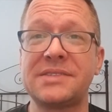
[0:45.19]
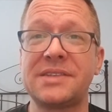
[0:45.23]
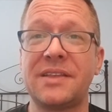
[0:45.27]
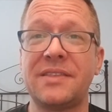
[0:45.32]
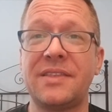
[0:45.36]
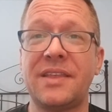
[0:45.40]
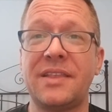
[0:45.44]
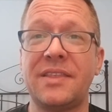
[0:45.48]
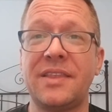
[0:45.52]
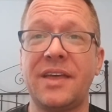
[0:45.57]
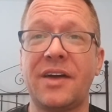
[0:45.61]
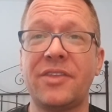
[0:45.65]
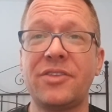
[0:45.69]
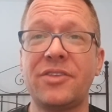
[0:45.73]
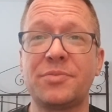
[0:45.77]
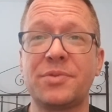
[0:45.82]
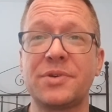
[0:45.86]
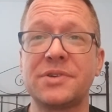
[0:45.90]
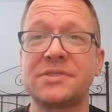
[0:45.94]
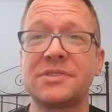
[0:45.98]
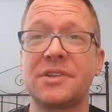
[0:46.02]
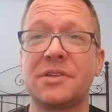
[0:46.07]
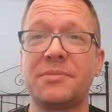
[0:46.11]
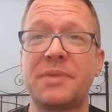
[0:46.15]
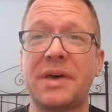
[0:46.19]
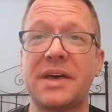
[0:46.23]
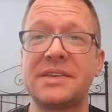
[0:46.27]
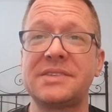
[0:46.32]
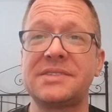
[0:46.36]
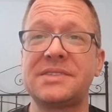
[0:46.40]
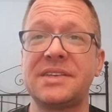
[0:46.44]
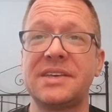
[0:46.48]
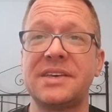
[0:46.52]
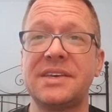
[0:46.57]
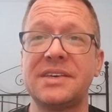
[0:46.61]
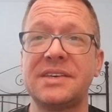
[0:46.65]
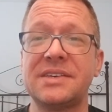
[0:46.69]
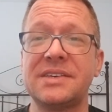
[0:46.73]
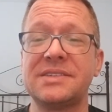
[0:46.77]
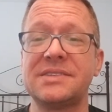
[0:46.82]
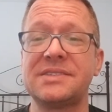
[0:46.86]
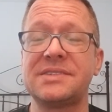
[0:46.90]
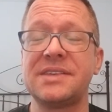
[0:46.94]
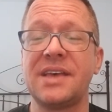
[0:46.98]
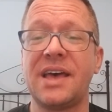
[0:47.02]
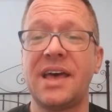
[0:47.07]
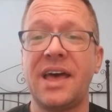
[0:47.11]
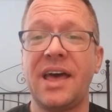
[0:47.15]
And then the other personal best
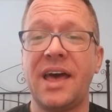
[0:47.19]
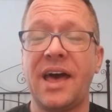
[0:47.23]
is